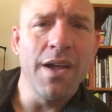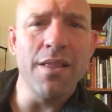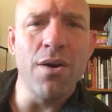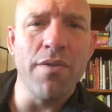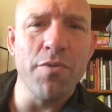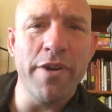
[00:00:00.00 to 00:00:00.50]

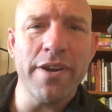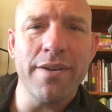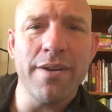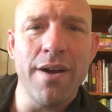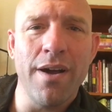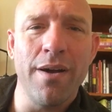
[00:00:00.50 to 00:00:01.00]
Hello, everybody.
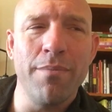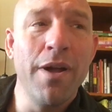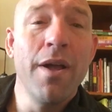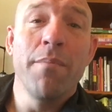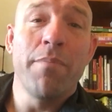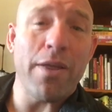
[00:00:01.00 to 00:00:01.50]

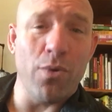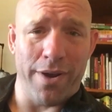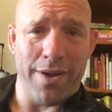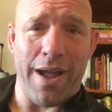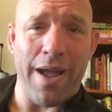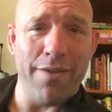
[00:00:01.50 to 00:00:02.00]
By the
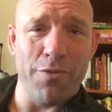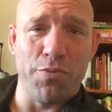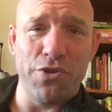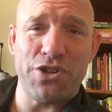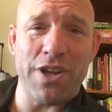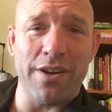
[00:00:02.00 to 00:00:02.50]
way, I've
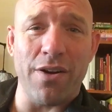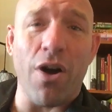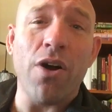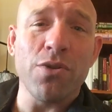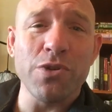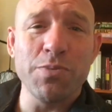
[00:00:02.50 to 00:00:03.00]
appreciated
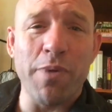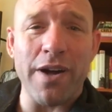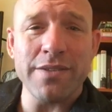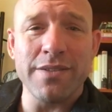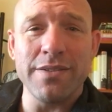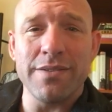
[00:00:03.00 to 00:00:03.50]
all the
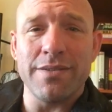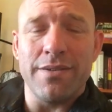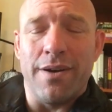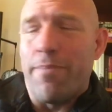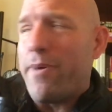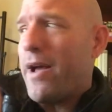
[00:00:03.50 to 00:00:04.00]
responses
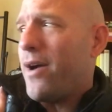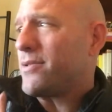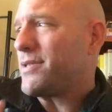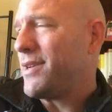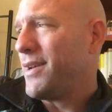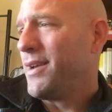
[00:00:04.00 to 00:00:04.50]

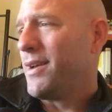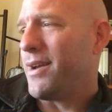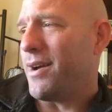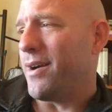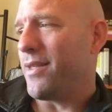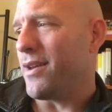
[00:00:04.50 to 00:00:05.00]
about
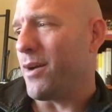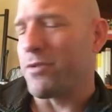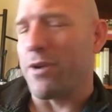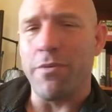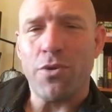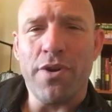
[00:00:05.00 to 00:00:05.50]
the
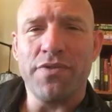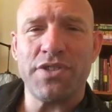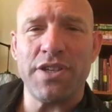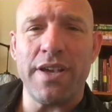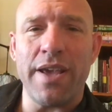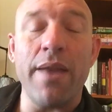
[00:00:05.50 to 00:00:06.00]
upcoming
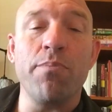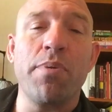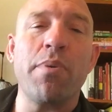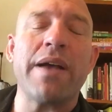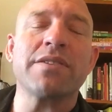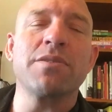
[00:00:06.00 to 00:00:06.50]
UFC, and
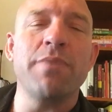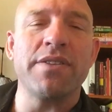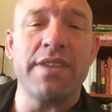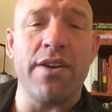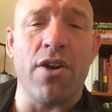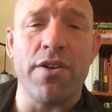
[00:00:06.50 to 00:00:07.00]
people asking about
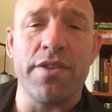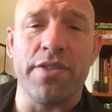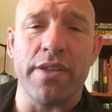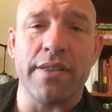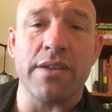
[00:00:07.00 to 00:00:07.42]
the Dan Hardy thing.